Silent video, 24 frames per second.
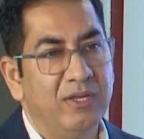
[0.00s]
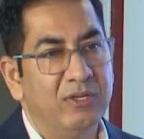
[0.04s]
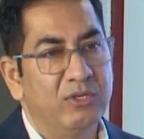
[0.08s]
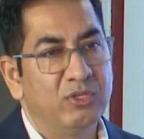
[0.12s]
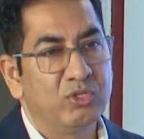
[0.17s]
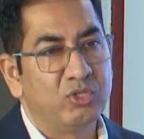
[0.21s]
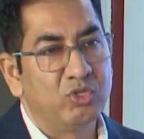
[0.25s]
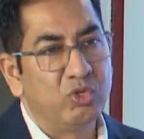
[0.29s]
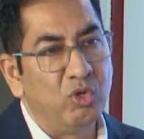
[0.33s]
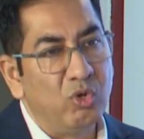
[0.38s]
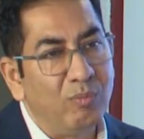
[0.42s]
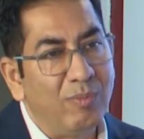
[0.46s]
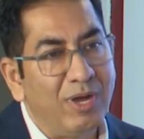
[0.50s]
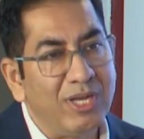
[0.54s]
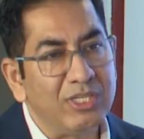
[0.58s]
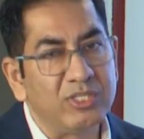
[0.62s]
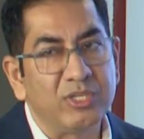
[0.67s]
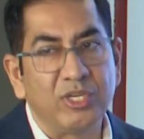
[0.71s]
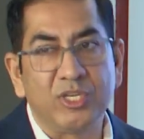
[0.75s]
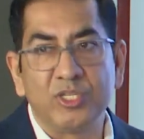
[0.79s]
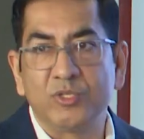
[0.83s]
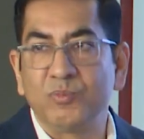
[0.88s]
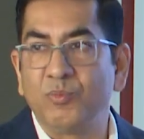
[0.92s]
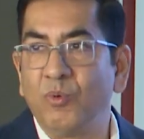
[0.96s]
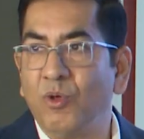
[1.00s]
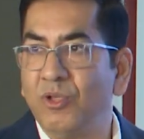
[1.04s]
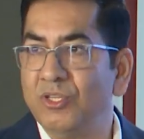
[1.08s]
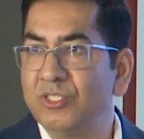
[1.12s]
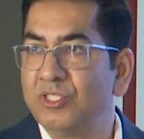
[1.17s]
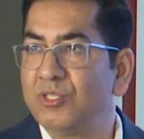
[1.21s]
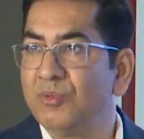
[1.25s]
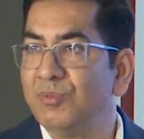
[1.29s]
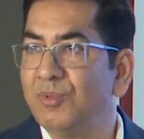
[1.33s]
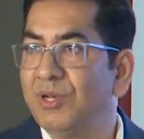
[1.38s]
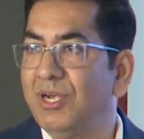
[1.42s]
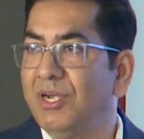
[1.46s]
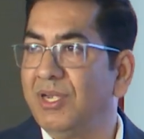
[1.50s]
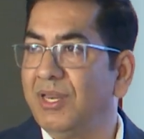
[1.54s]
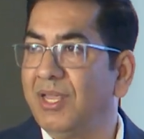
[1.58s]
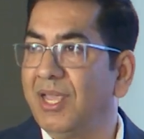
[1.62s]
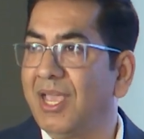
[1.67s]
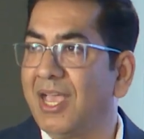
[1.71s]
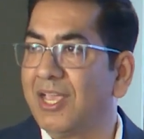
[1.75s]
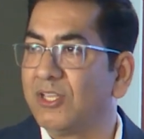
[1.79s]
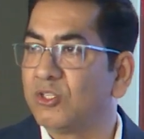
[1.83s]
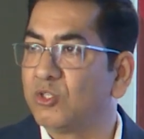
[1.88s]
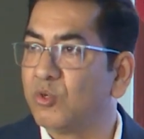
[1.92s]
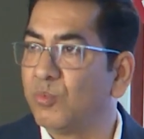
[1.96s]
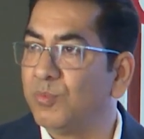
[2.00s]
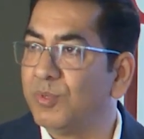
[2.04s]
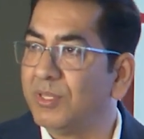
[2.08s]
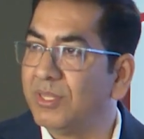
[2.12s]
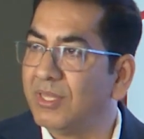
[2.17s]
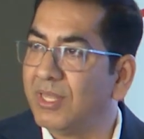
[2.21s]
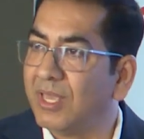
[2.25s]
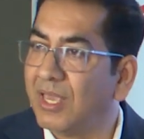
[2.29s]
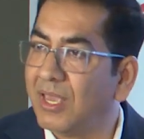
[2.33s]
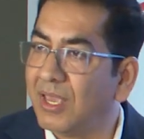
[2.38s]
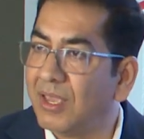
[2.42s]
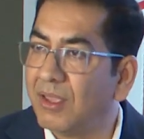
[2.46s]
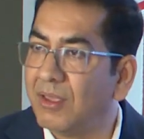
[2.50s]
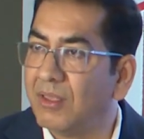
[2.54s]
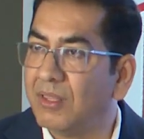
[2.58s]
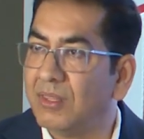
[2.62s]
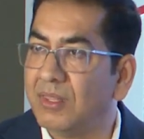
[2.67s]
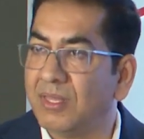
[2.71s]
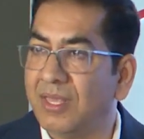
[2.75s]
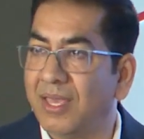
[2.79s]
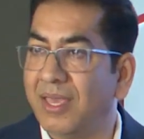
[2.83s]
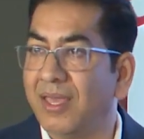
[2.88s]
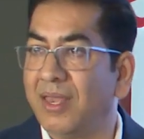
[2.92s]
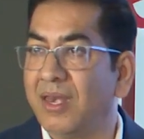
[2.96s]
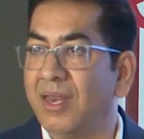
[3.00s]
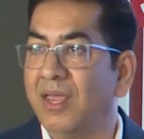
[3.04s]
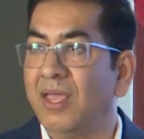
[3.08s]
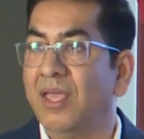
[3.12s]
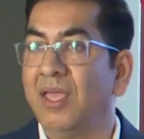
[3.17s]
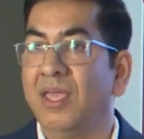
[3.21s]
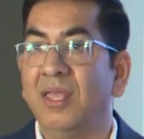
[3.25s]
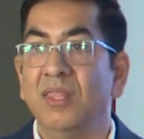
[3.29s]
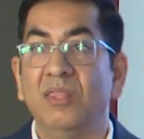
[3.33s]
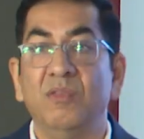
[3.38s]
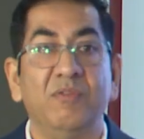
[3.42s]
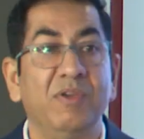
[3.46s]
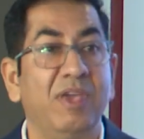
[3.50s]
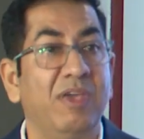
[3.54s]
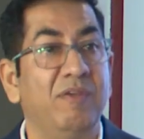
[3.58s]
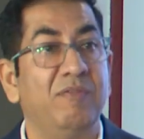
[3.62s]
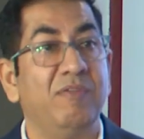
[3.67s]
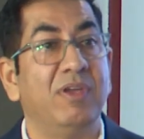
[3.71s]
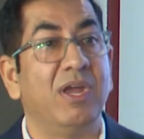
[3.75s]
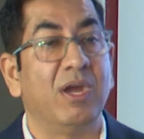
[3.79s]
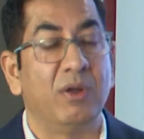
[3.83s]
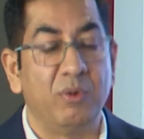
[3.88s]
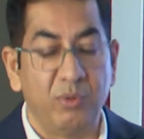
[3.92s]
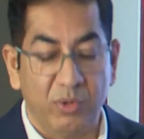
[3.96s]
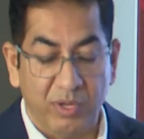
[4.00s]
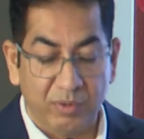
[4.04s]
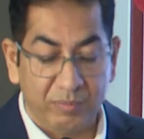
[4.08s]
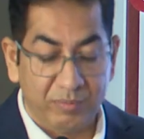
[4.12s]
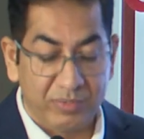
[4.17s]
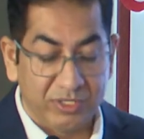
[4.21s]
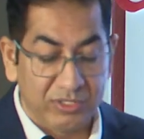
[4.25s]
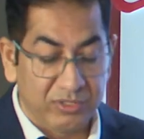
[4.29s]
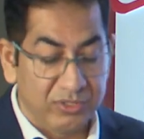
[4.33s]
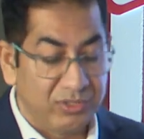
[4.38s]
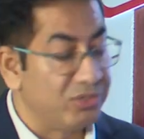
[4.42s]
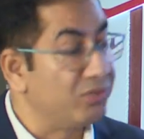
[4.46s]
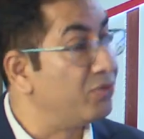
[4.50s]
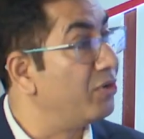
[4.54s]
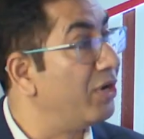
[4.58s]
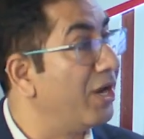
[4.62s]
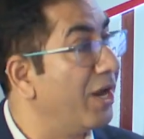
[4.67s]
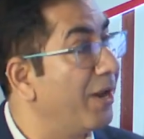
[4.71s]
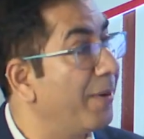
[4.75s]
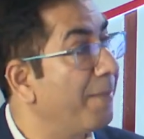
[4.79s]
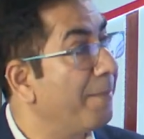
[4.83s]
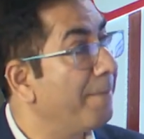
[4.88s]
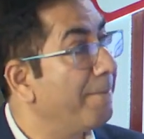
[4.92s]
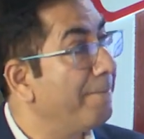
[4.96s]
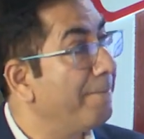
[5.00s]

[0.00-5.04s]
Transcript: So much responsibility has to be there in the way we are doing business today.